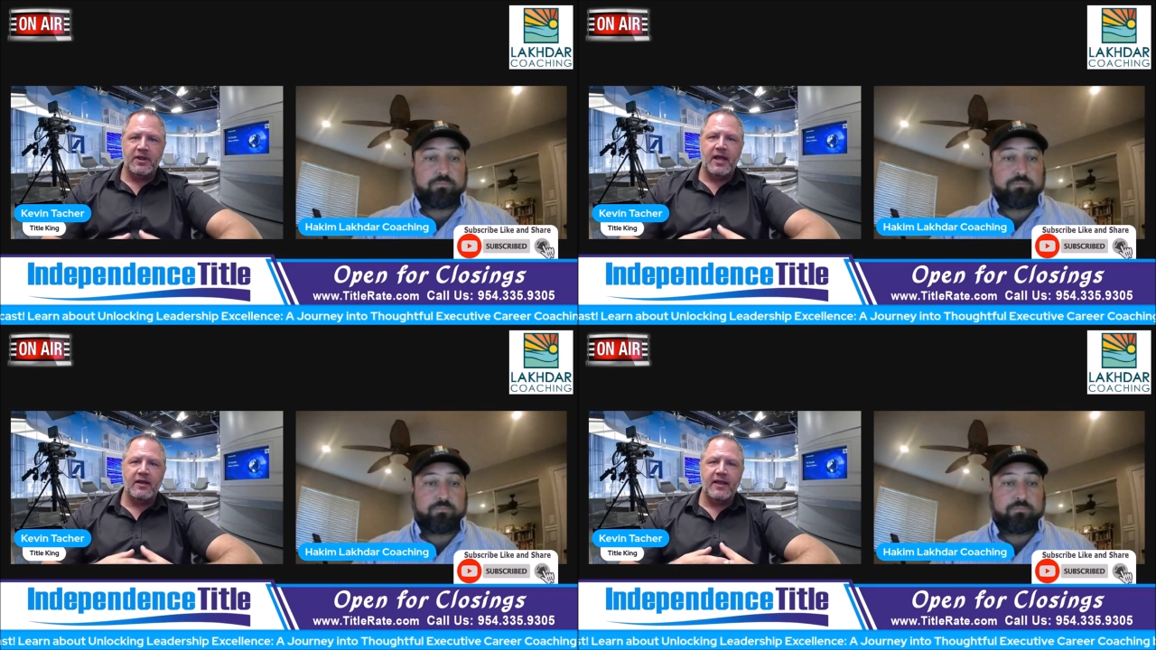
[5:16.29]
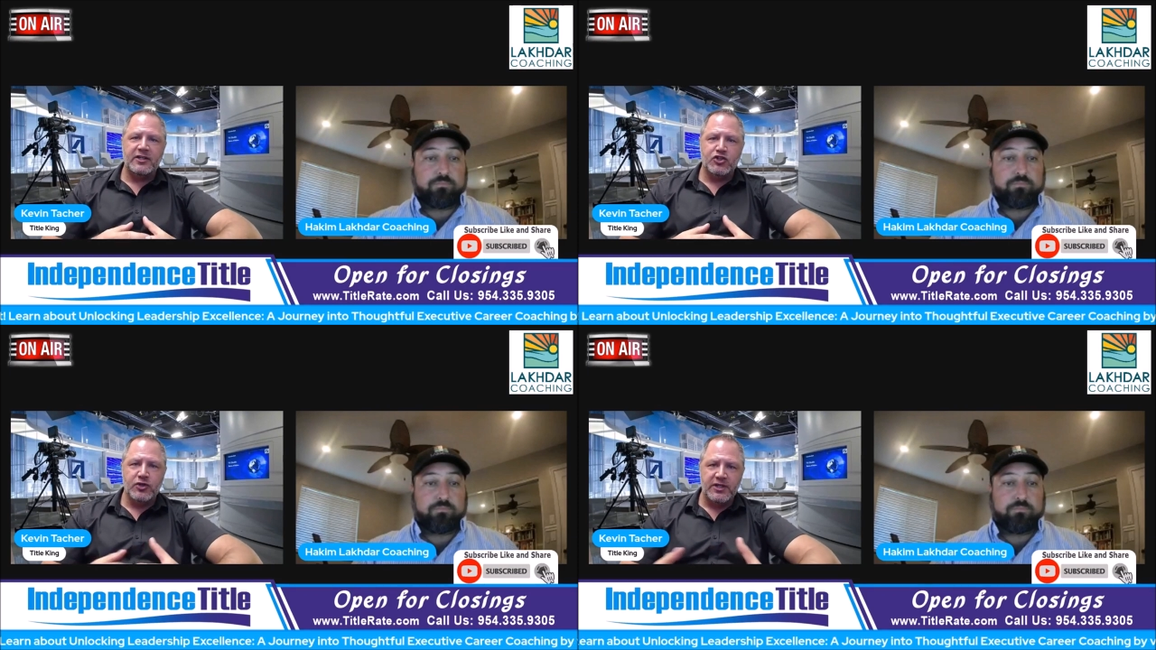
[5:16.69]
Speaker 1: but they
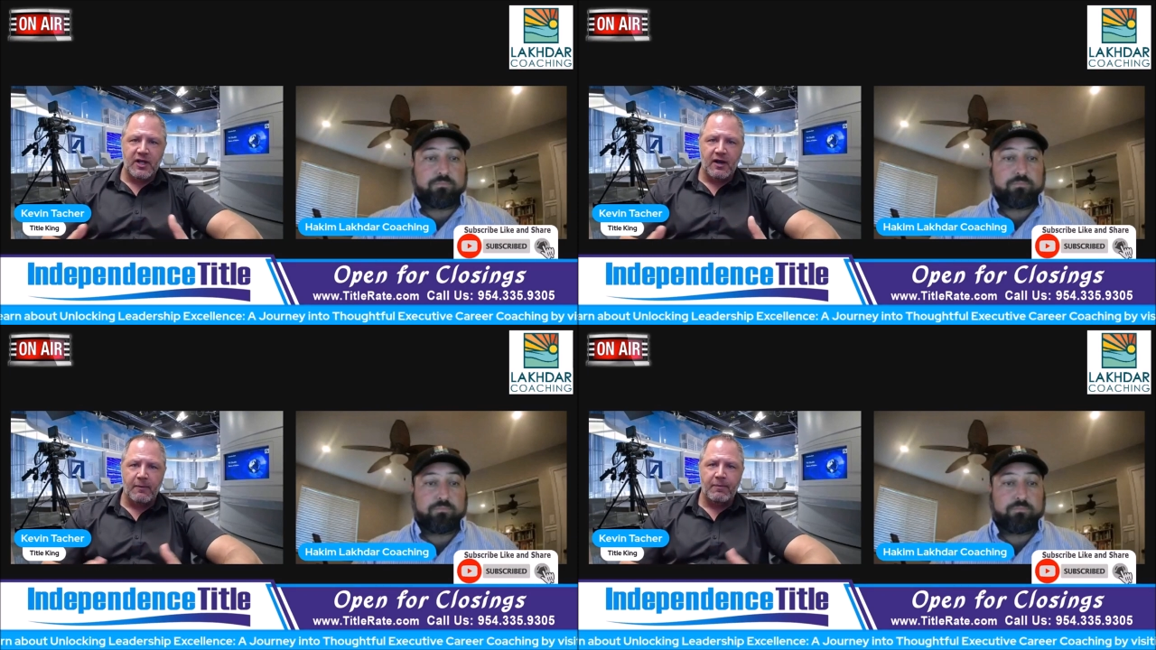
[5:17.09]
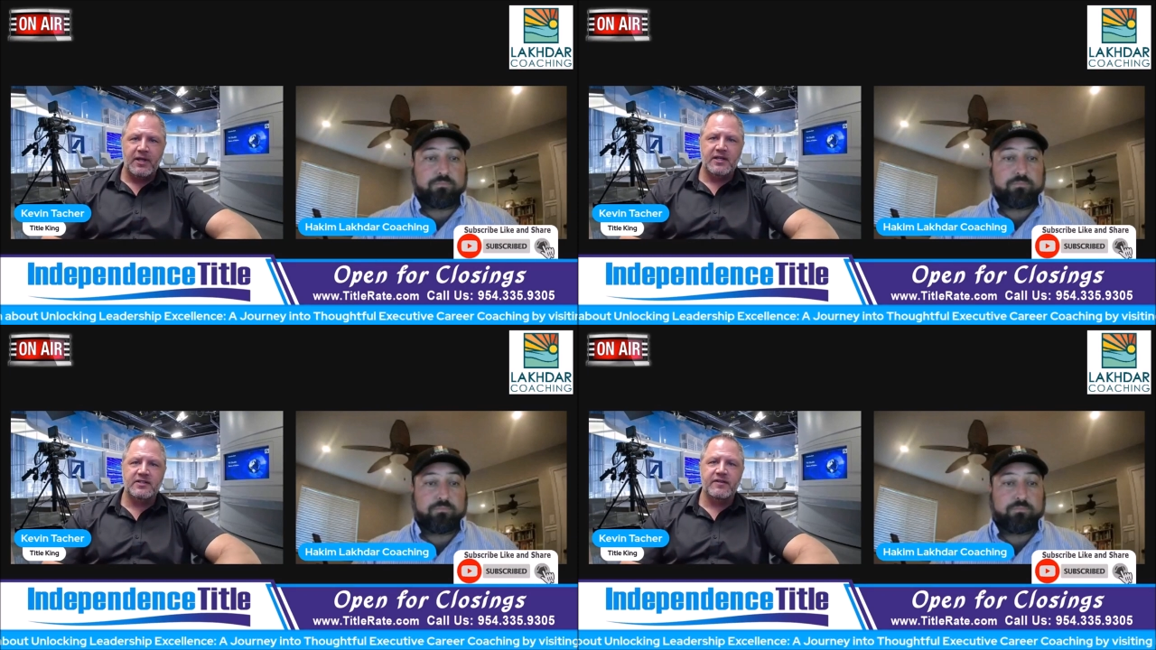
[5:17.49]
they treat the
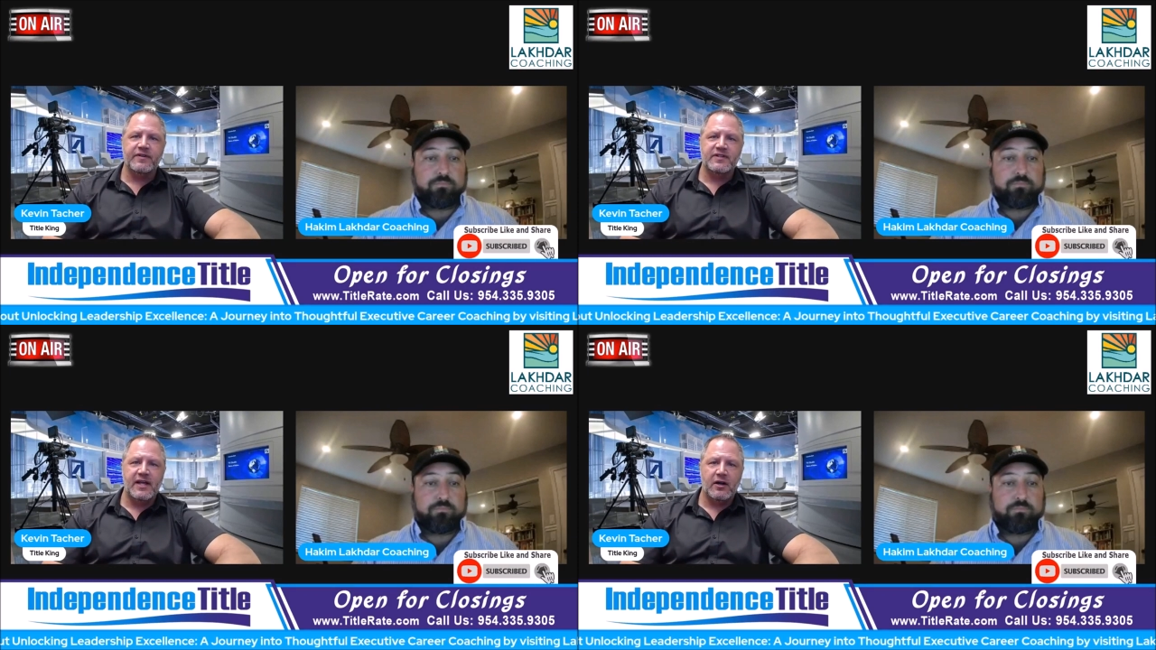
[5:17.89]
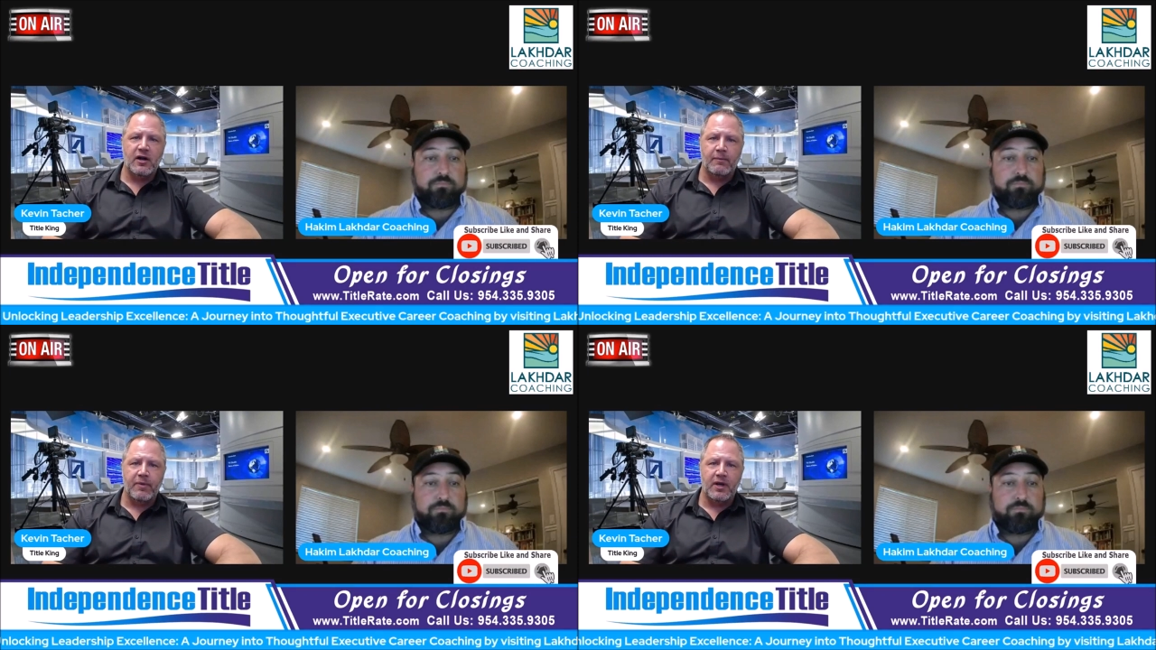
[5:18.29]
company as if it's
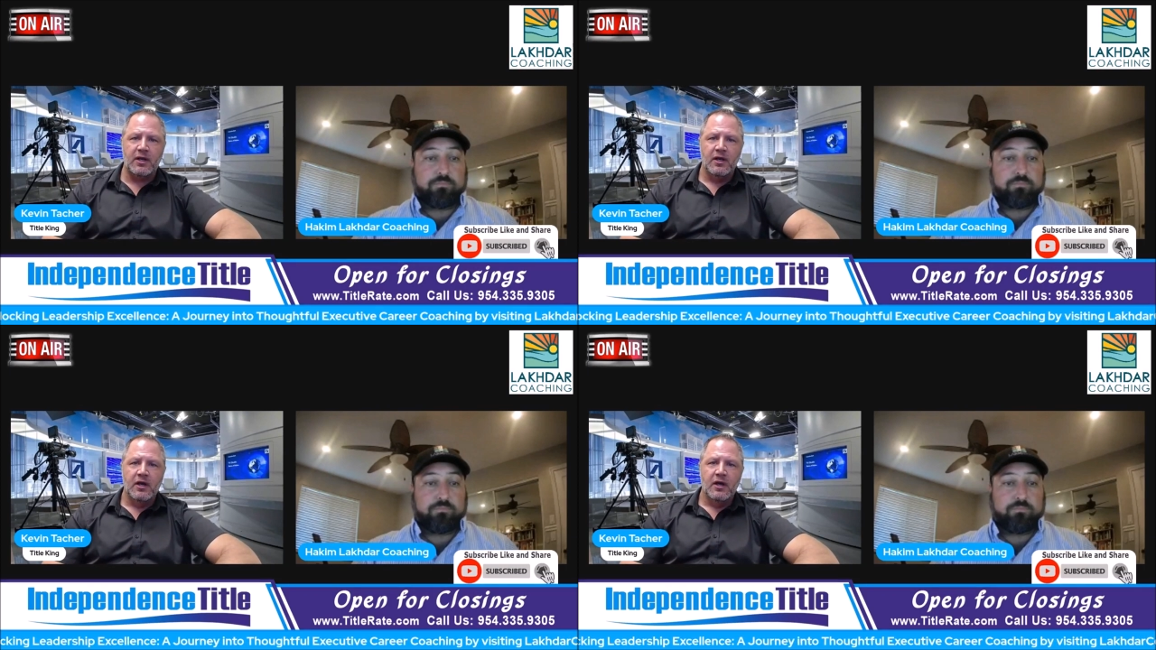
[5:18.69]
their company.